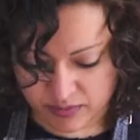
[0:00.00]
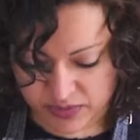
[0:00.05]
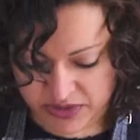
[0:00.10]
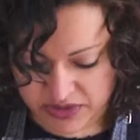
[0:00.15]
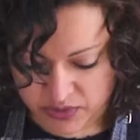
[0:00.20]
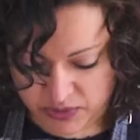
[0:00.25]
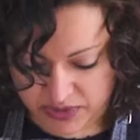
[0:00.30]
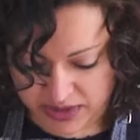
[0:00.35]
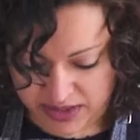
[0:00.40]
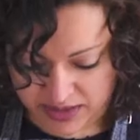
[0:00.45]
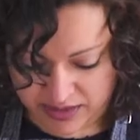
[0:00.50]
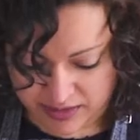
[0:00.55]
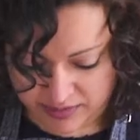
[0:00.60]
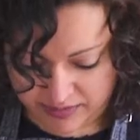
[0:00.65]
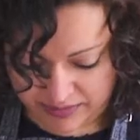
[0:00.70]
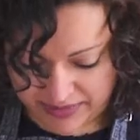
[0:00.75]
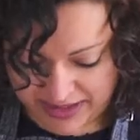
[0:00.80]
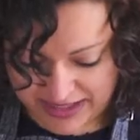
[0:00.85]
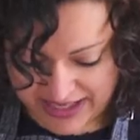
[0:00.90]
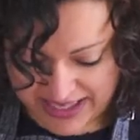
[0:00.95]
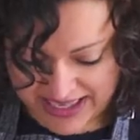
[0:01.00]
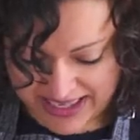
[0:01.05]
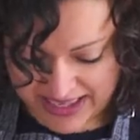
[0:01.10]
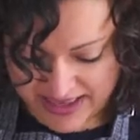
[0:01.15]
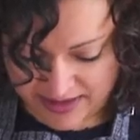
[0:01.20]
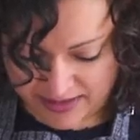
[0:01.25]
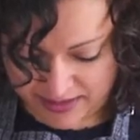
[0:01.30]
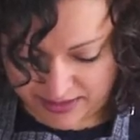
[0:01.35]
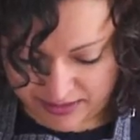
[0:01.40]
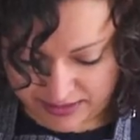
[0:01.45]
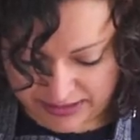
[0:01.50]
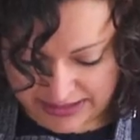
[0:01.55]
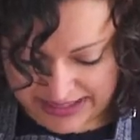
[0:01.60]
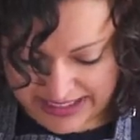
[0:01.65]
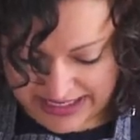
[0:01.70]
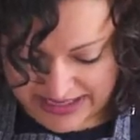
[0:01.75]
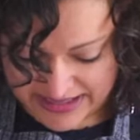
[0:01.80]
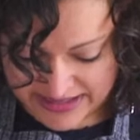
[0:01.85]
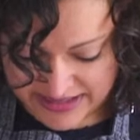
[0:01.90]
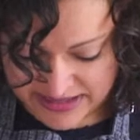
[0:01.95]
between my cake
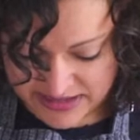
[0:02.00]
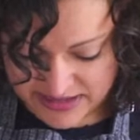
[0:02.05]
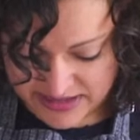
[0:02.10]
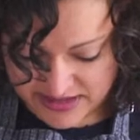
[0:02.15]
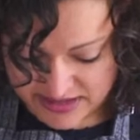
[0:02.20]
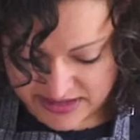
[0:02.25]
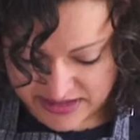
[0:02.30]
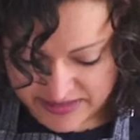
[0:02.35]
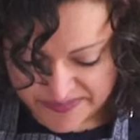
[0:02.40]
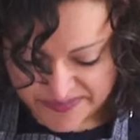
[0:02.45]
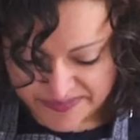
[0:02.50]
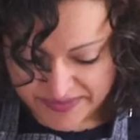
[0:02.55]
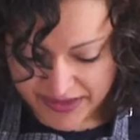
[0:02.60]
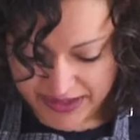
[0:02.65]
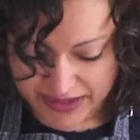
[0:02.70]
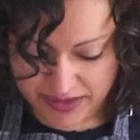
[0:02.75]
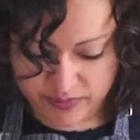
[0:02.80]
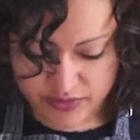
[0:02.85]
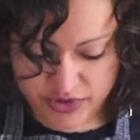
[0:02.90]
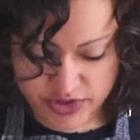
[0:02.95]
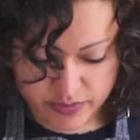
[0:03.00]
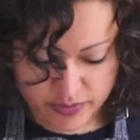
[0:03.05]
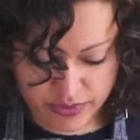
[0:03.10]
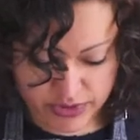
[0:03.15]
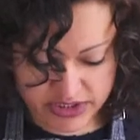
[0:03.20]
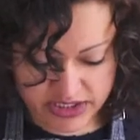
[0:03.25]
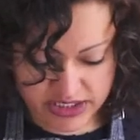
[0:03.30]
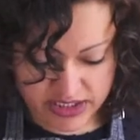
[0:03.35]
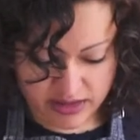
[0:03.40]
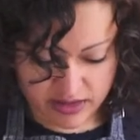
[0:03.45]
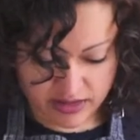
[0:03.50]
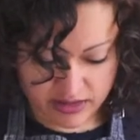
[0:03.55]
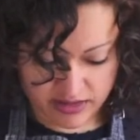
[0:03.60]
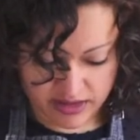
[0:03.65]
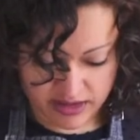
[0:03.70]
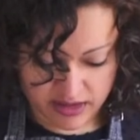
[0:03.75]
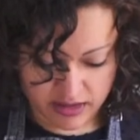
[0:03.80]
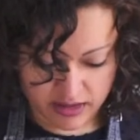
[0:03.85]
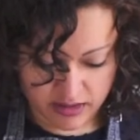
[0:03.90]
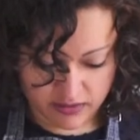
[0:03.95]
layers, and I'm just putting
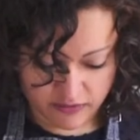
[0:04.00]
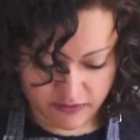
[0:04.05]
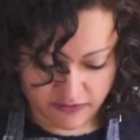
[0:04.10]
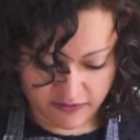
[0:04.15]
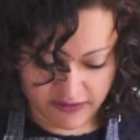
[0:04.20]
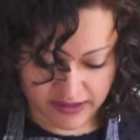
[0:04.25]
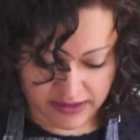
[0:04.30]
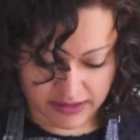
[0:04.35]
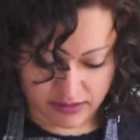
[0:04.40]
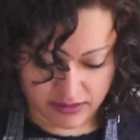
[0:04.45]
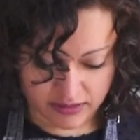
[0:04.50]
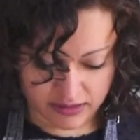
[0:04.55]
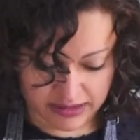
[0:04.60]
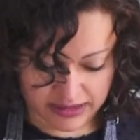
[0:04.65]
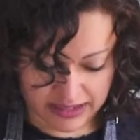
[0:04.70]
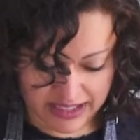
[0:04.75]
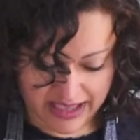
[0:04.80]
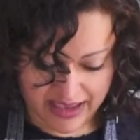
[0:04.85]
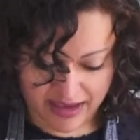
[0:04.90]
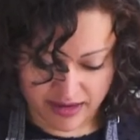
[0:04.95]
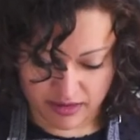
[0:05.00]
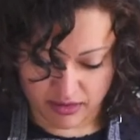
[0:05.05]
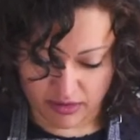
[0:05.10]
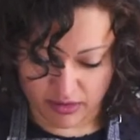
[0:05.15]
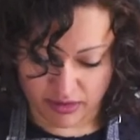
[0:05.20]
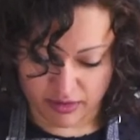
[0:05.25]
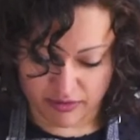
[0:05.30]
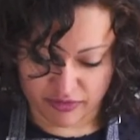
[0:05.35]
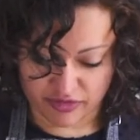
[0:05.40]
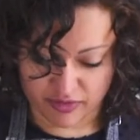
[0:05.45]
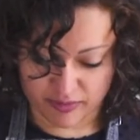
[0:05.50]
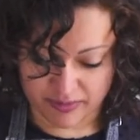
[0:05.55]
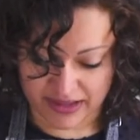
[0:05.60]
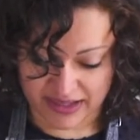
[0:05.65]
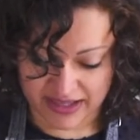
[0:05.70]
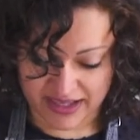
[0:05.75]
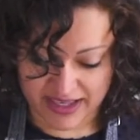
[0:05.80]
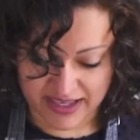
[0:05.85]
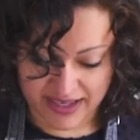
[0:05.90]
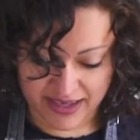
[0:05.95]
the final layer of
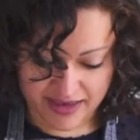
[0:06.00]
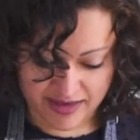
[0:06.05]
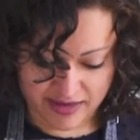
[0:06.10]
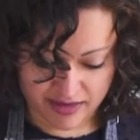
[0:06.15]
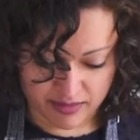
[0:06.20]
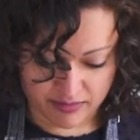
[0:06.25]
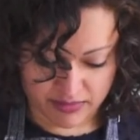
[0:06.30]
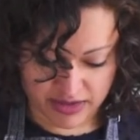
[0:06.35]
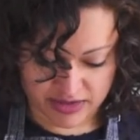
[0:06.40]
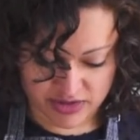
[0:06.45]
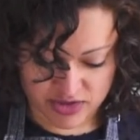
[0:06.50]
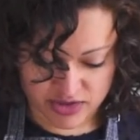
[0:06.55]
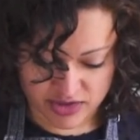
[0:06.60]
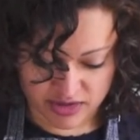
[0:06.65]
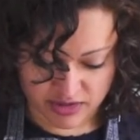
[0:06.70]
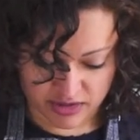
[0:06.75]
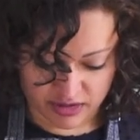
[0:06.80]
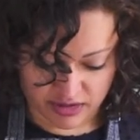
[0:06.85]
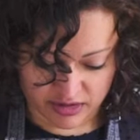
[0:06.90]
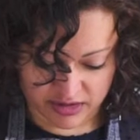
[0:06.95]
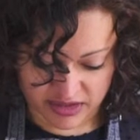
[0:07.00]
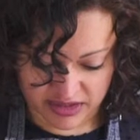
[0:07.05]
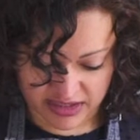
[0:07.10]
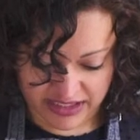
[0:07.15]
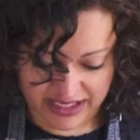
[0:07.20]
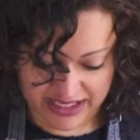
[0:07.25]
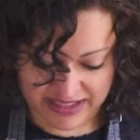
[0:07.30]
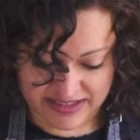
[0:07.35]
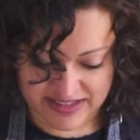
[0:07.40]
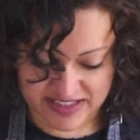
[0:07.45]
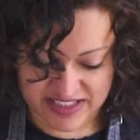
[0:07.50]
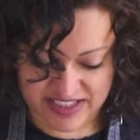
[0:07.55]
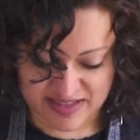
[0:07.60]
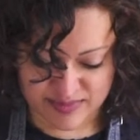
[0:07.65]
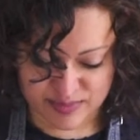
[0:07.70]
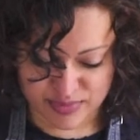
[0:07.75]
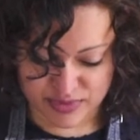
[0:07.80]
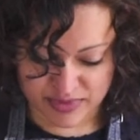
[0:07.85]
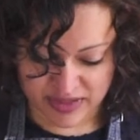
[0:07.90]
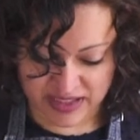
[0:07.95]
my cake mixture on and
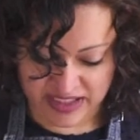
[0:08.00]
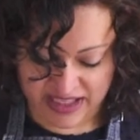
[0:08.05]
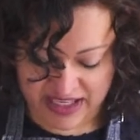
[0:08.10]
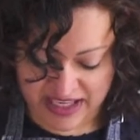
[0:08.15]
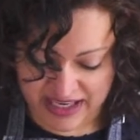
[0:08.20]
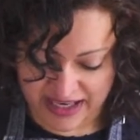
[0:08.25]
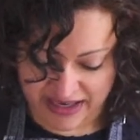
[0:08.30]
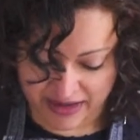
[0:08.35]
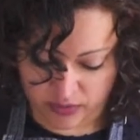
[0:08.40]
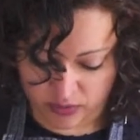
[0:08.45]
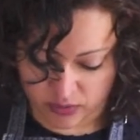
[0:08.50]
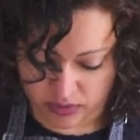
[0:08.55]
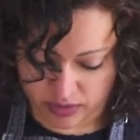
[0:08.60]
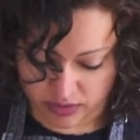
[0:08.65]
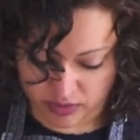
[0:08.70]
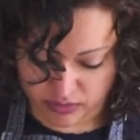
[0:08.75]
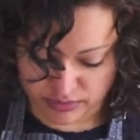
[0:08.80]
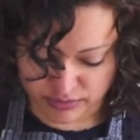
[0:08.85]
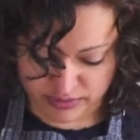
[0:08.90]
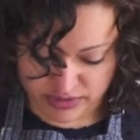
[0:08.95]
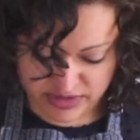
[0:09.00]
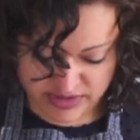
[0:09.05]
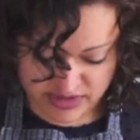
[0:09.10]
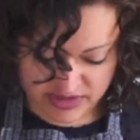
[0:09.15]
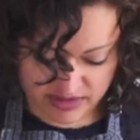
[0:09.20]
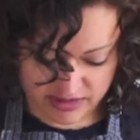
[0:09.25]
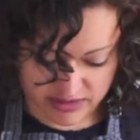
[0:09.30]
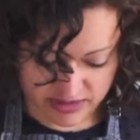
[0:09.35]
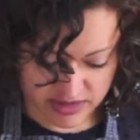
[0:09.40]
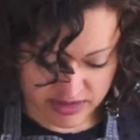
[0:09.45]
spreading it out across the